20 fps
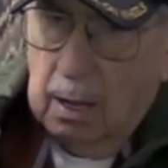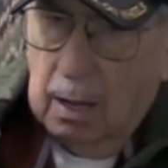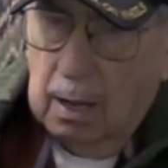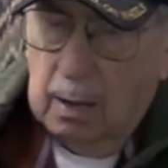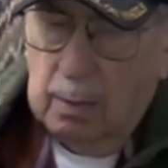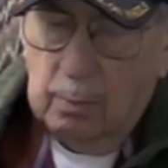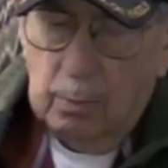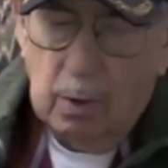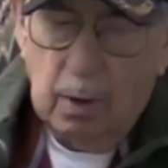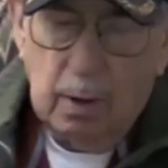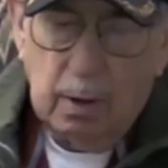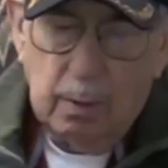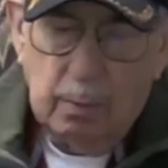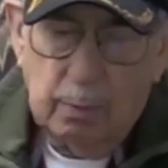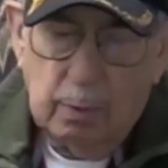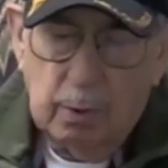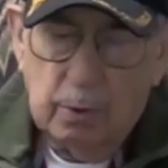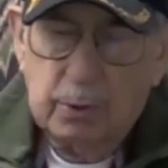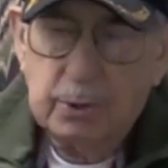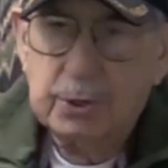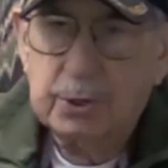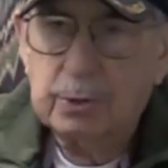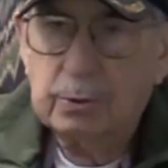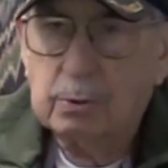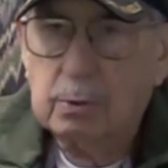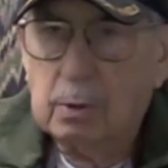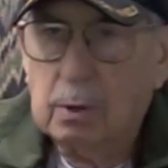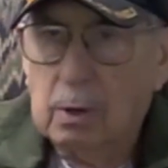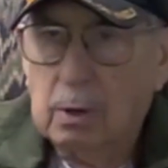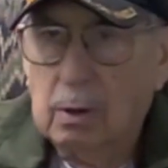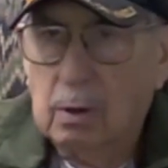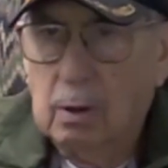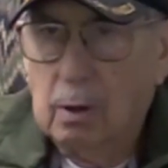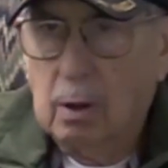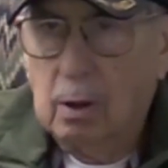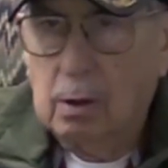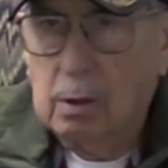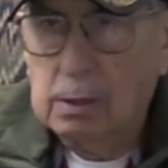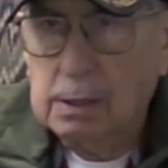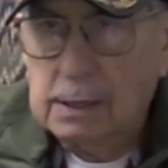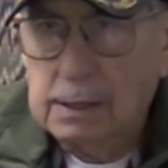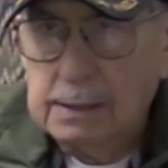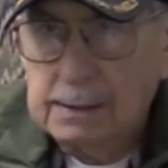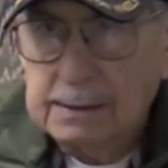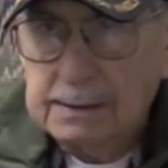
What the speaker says: I brought a brochure along